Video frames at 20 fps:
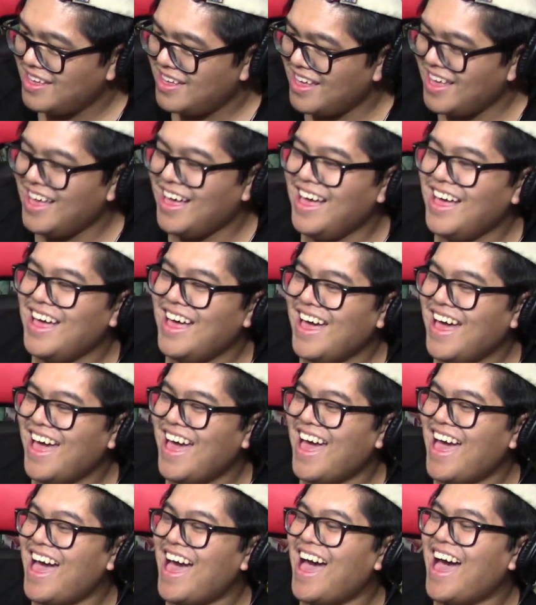They're
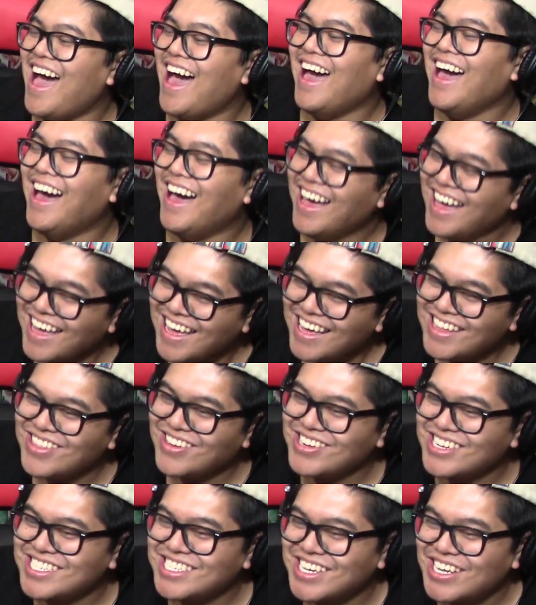
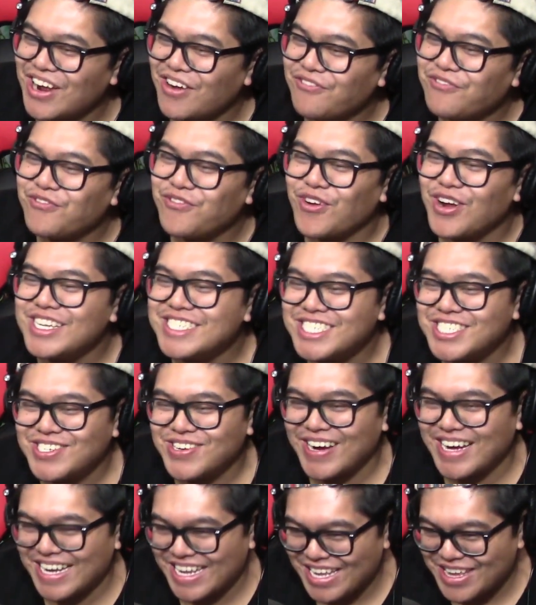just gonna
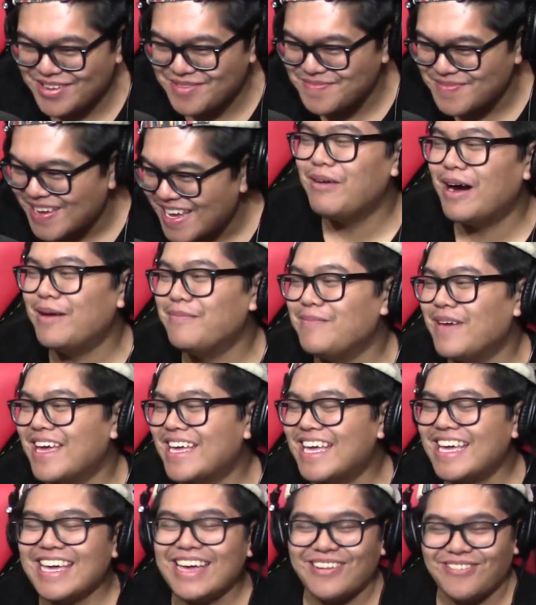frustrate him by
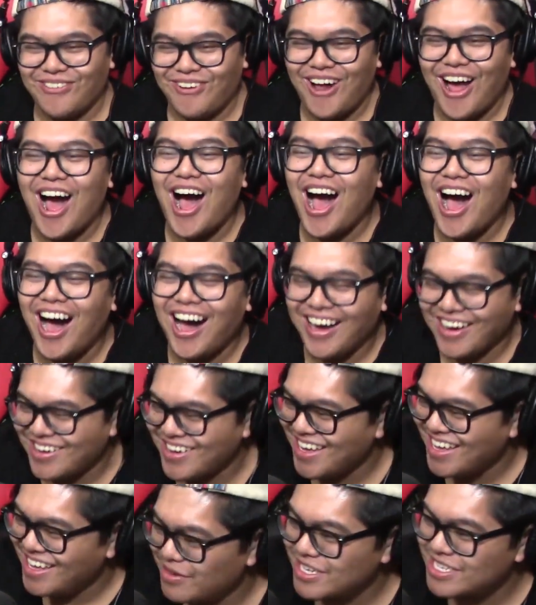making it
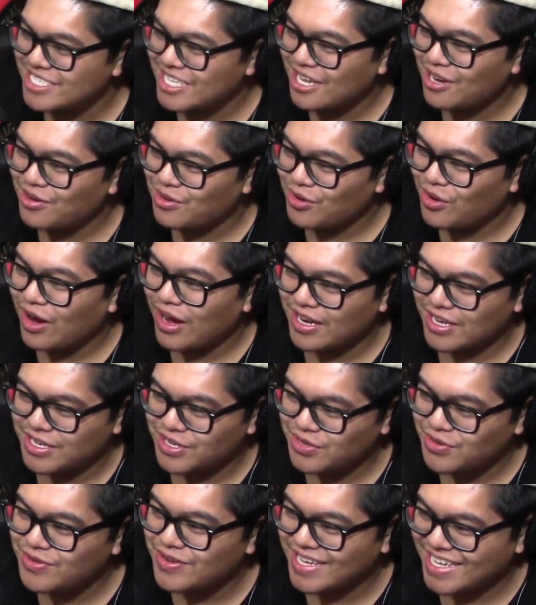wrong because they don't know how to
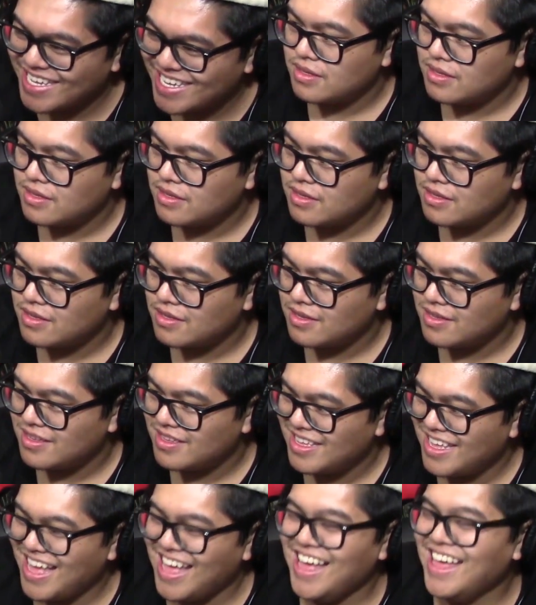do it.
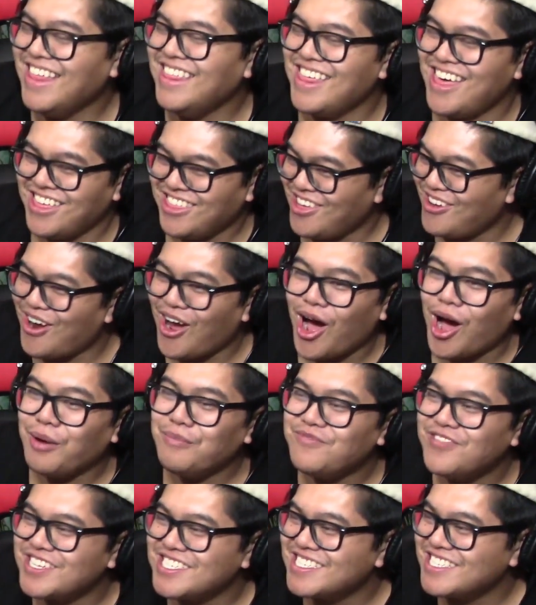They're
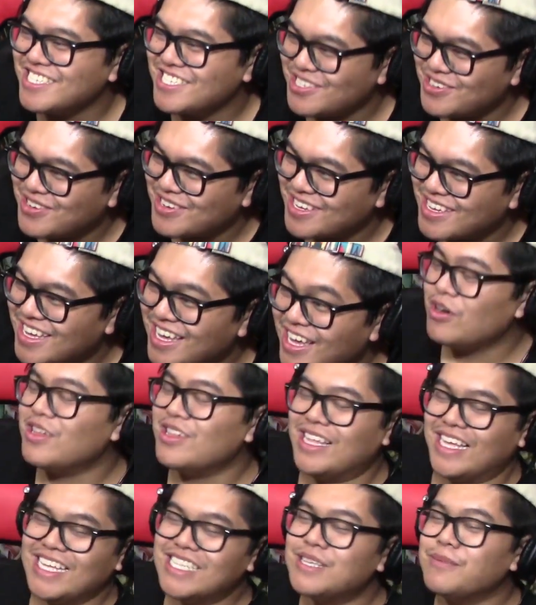obviously doing it.
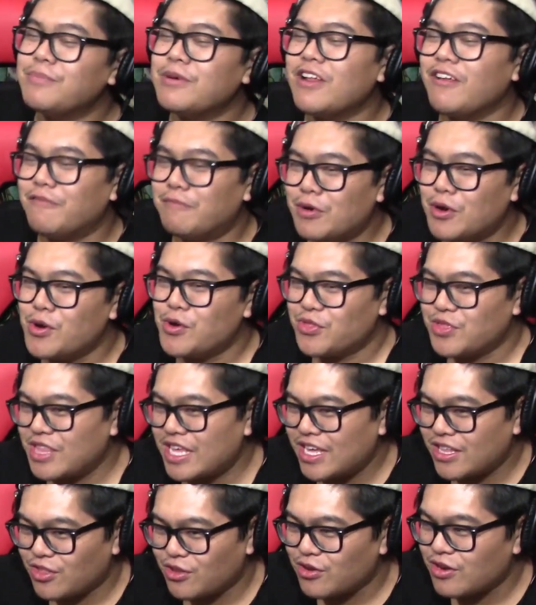Well, it's a bit of both.
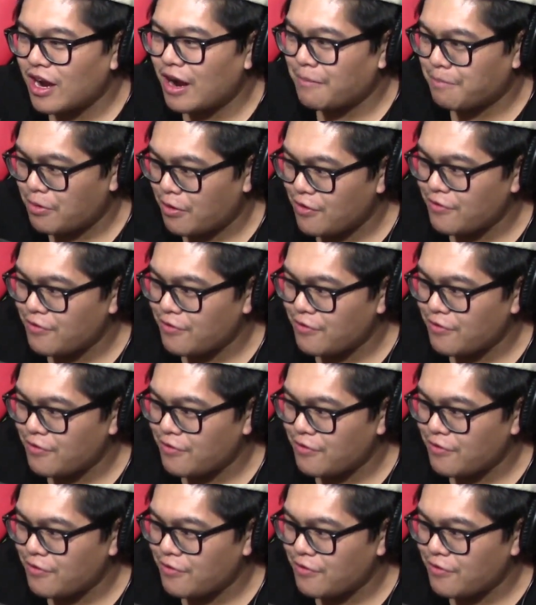They're not